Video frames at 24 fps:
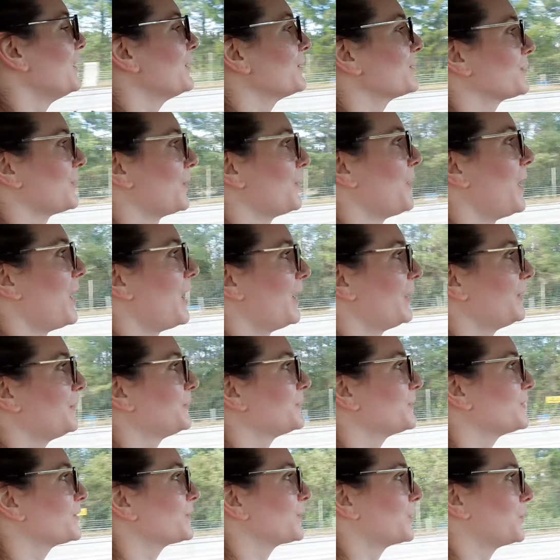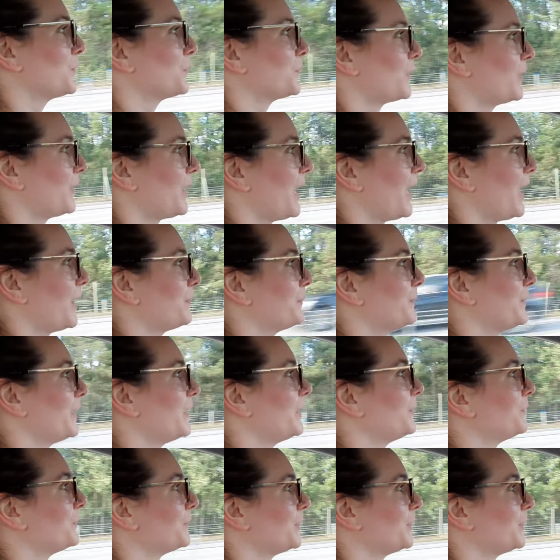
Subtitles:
So I'm super happy.